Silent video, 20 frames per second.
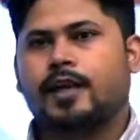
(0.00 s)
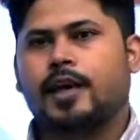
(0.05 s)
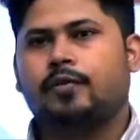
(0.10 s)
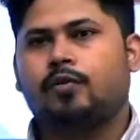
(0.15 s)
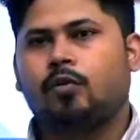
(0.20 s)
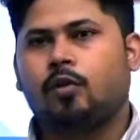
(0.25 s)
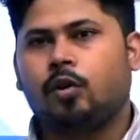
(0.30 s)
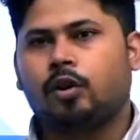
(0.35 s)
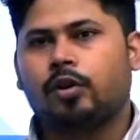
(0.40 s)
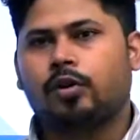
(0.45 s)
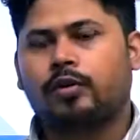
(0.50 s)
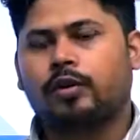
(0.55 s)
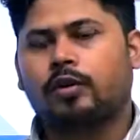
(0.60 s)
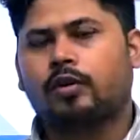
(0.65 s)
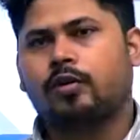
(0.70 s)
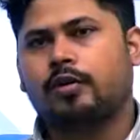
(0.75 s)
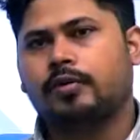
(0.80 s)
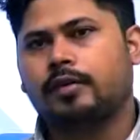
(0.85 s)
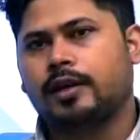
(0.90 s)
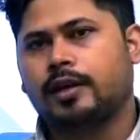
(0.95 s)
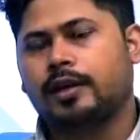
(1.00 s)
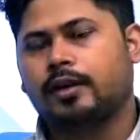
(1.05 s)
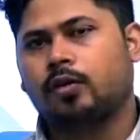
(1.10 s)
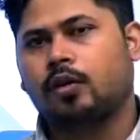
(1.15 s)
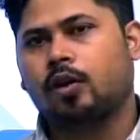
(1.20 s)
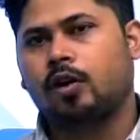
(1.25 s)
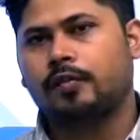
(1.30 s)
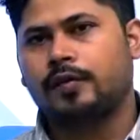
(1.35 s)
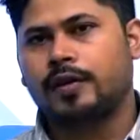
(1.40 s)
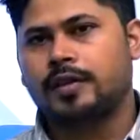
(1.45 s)
have
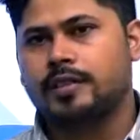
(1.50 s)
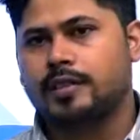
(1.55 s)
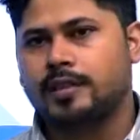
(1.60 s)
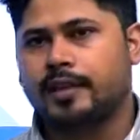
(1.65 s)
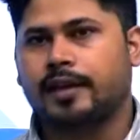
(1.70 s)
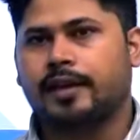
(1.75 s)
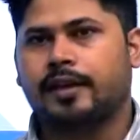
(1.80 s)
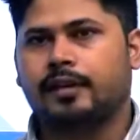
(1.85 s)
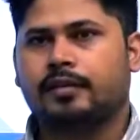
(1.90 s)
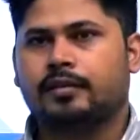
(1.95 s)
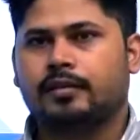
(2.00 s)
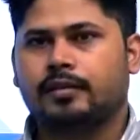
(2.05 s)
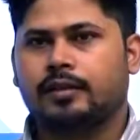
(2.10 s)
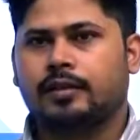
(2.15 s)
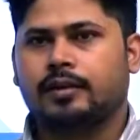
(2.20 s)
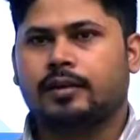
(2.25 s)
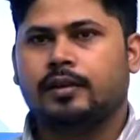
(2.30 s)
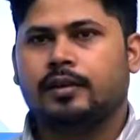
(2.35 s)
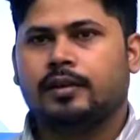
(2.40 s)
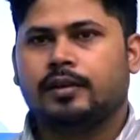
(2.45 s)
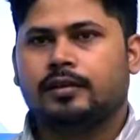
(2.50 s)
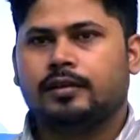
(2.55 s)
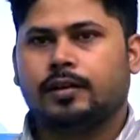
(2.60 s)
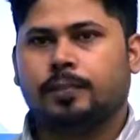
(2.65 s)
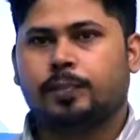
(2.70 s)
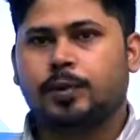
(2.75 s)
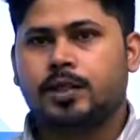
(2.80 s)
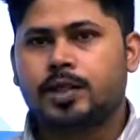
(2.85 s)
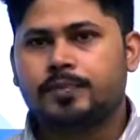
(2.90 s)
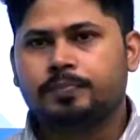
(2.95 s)
always taken the
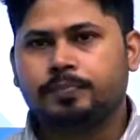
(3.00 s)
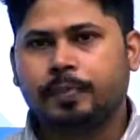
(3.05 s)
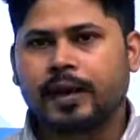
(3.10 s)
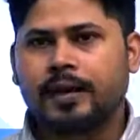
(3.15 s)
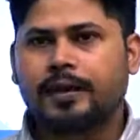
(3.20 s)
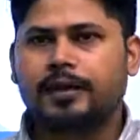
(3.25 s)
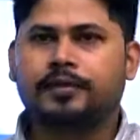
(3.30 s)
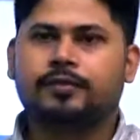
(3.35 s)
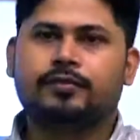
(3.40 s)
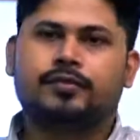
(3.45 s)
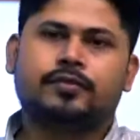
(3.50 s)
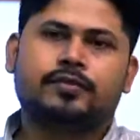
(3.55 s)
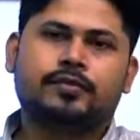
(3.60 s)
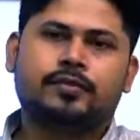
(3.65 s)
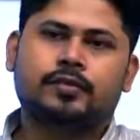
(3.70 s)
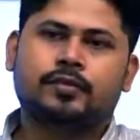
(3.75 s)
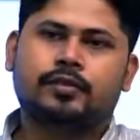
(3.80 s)
perspective,